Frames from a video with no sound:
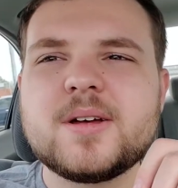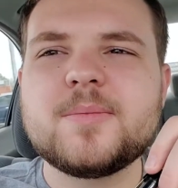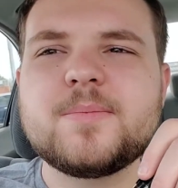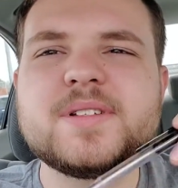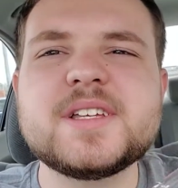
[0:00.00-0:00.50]

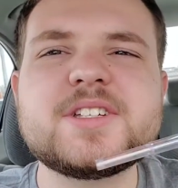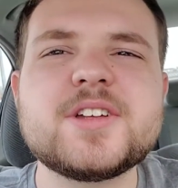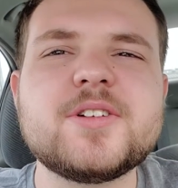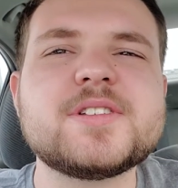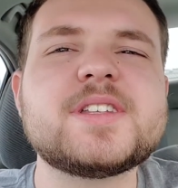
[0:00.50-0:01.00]

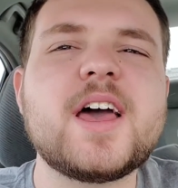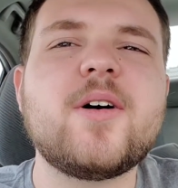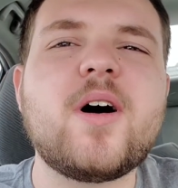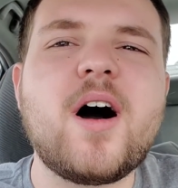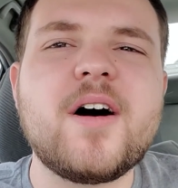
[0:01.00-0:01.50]
position your
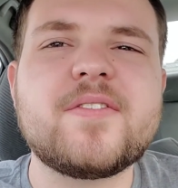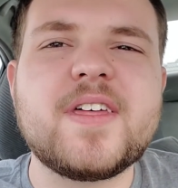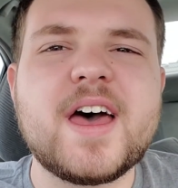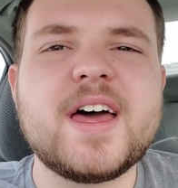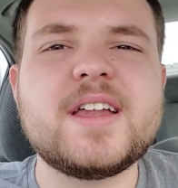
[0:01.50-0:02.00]
sale off
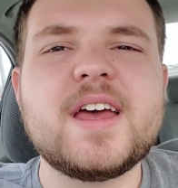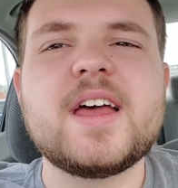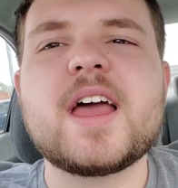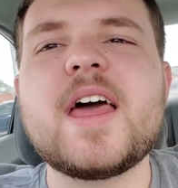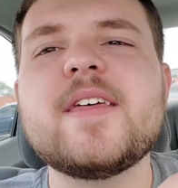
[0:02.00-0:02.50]
that,
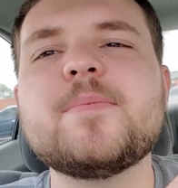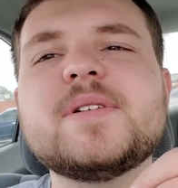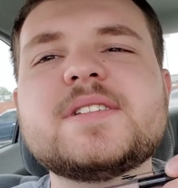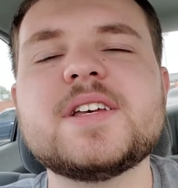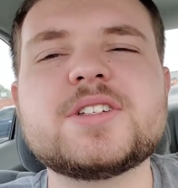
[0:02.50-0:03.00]
and then
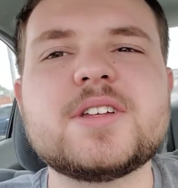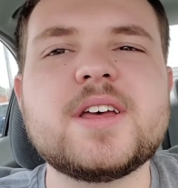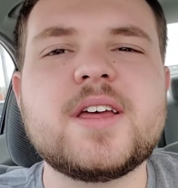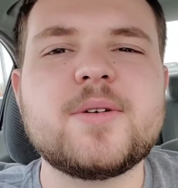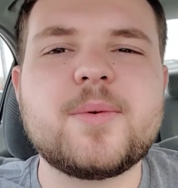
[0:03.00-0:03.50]
position
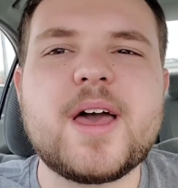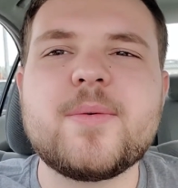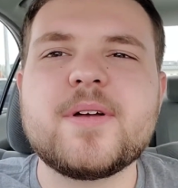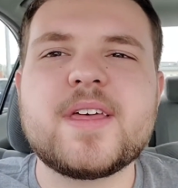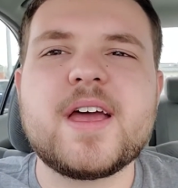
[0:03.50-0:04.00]
it in a way
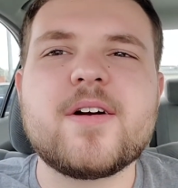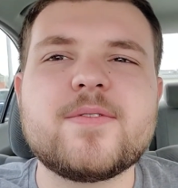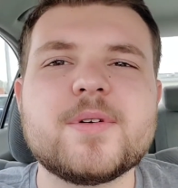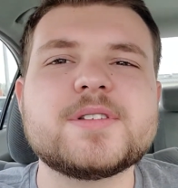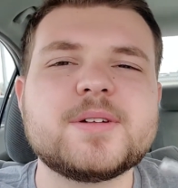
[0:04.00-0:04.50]
where they are
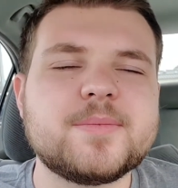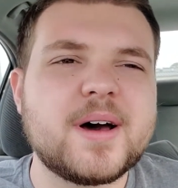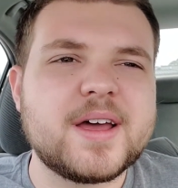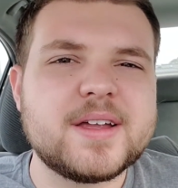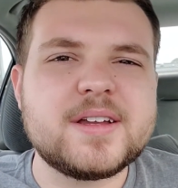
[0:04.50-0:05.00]
forced to
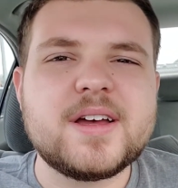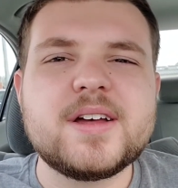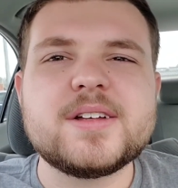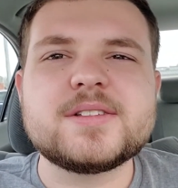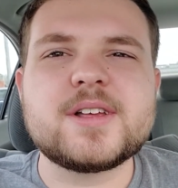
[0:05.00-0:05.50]
buy it.
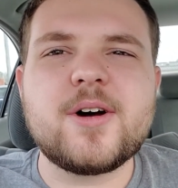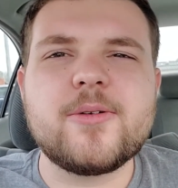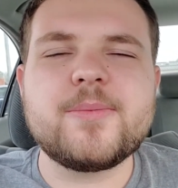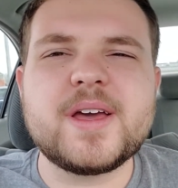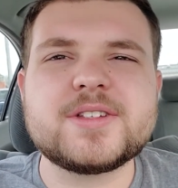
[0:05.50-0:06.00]

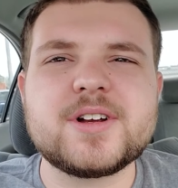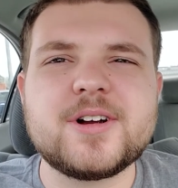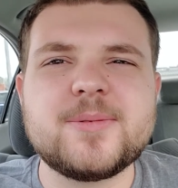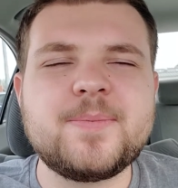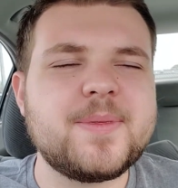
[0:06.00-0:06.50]
So make
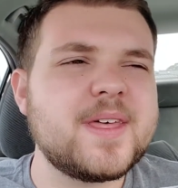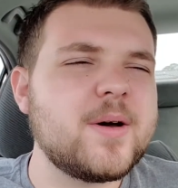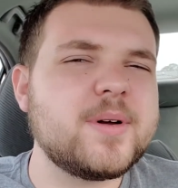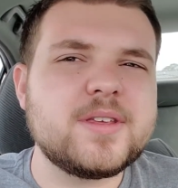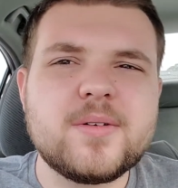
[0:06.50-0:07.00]
sure
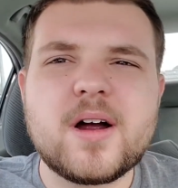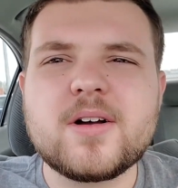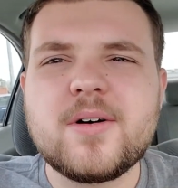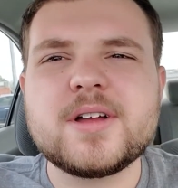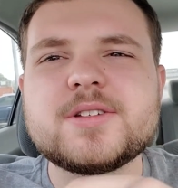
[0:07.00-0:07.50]
that when you are
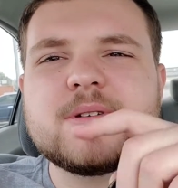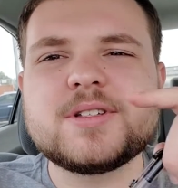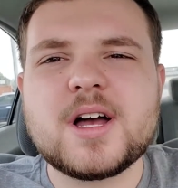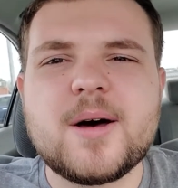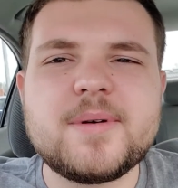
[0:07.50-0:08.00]
going to a
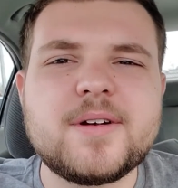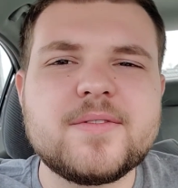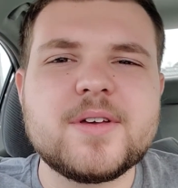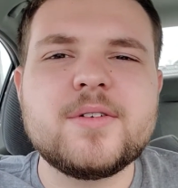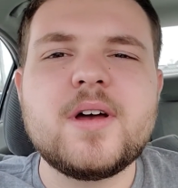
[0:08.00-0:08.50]
job
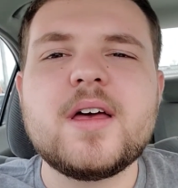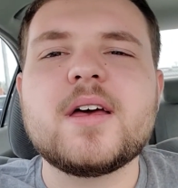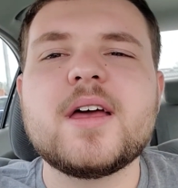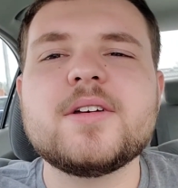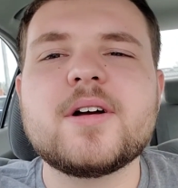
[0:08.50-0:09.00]
interview
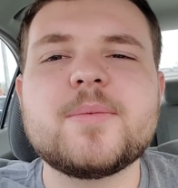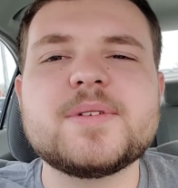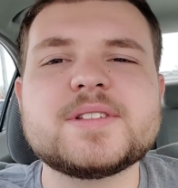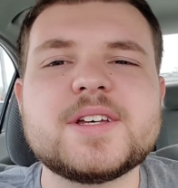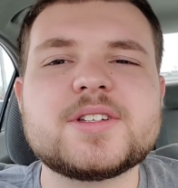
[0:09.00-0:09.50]
and you're in a
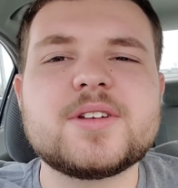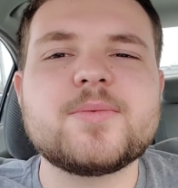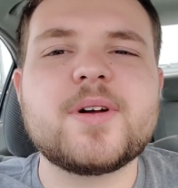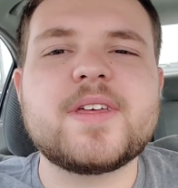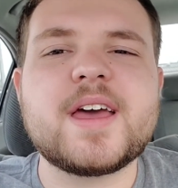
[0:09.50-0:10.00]

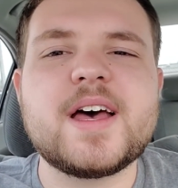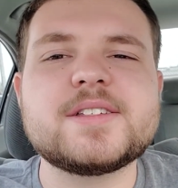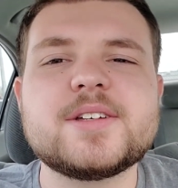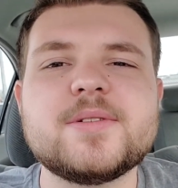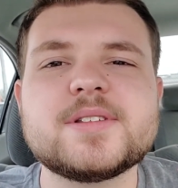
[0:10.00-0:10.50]
position where they
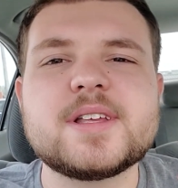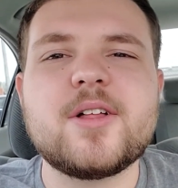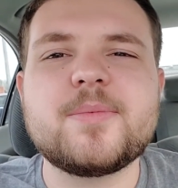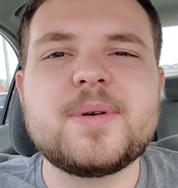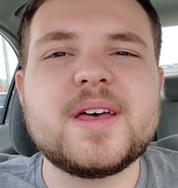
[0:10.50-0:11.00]
ask you to
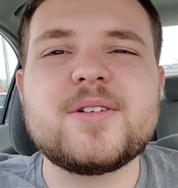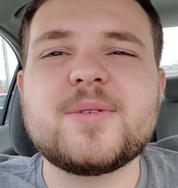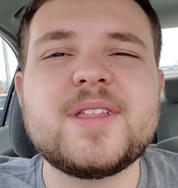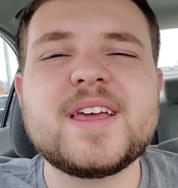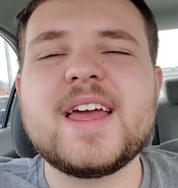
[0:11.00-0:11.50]
sell a pen or
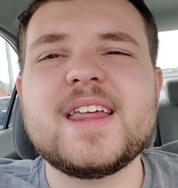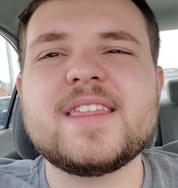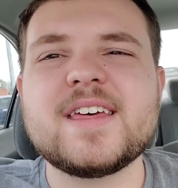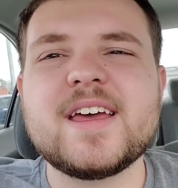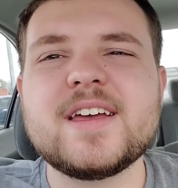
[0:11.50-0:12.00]
really
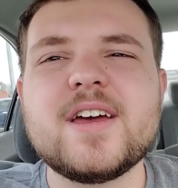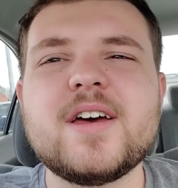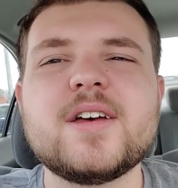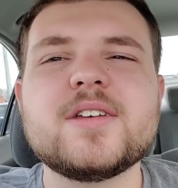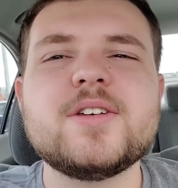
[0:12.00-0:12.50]
anything,
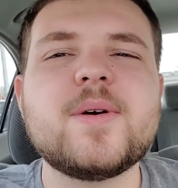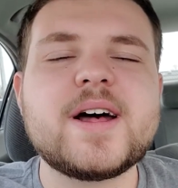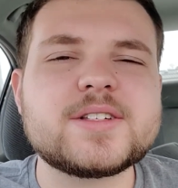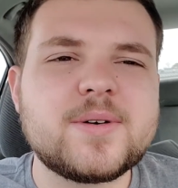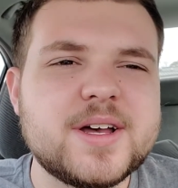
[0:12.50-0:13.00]
you
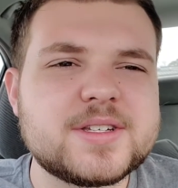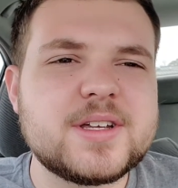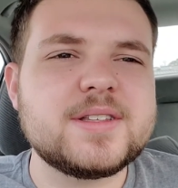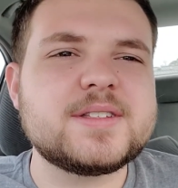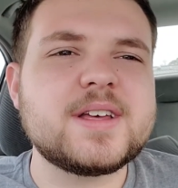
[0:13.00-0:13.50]
ask
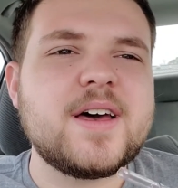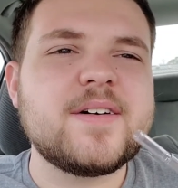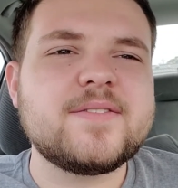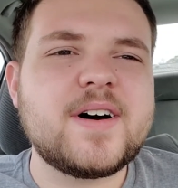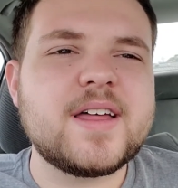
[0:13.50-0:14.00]
questions,
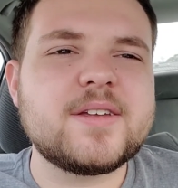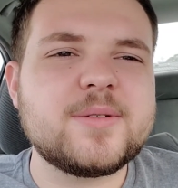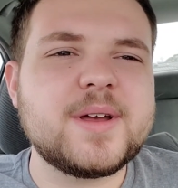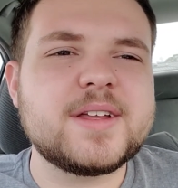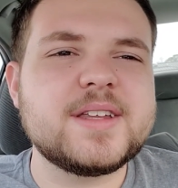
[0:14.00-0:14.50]
find
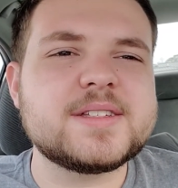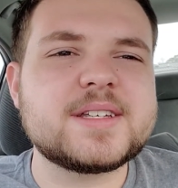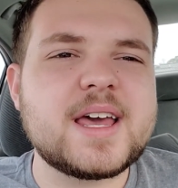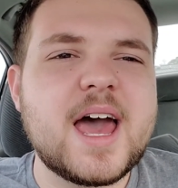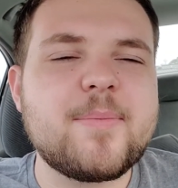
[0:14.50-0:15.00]
their weakness,
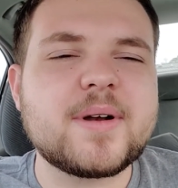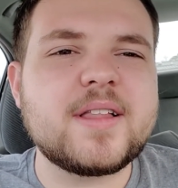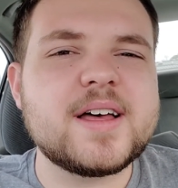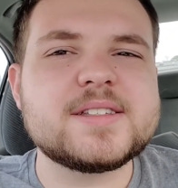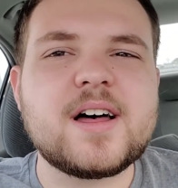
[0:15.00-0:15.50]

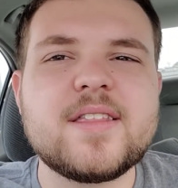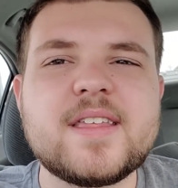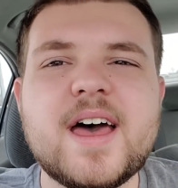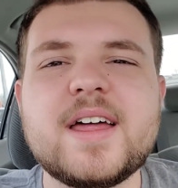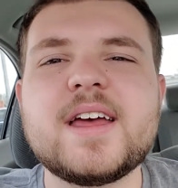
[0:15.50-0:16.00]
capitalize on
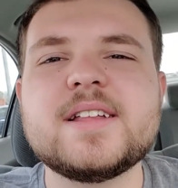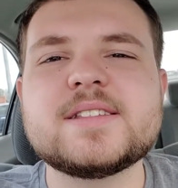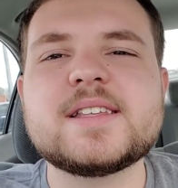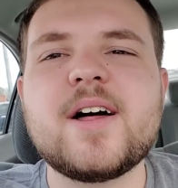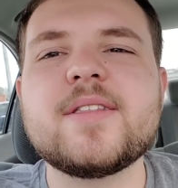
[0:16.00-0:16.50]
that, and
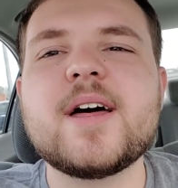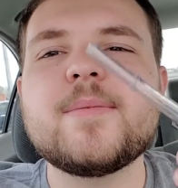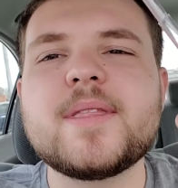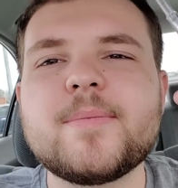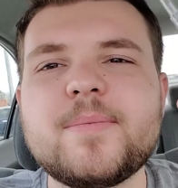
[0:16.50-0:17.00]
sell
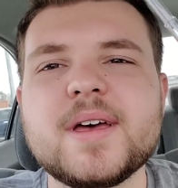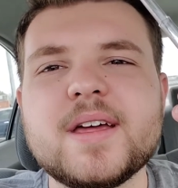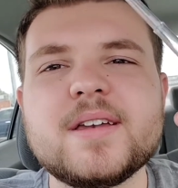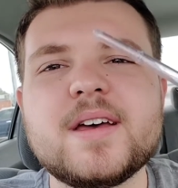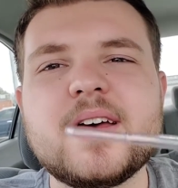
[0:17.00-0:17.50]
them the
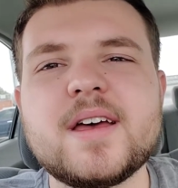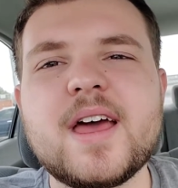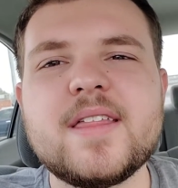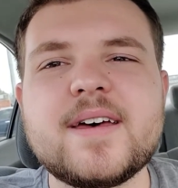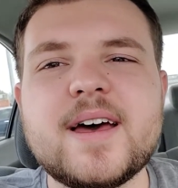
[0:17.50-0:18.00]
pen.
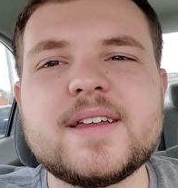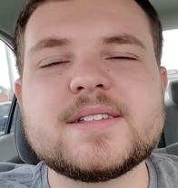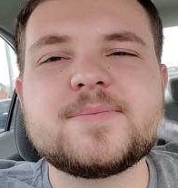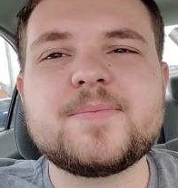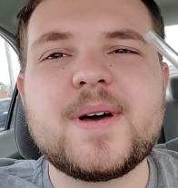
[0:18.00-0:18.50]
And that
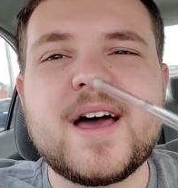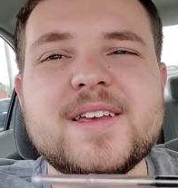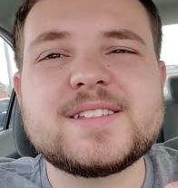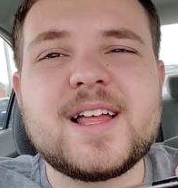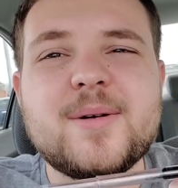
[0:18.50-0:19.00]
is how
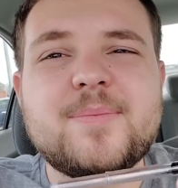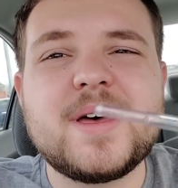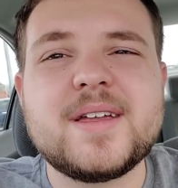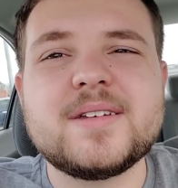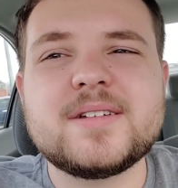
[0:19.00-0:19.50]
you sell a pen.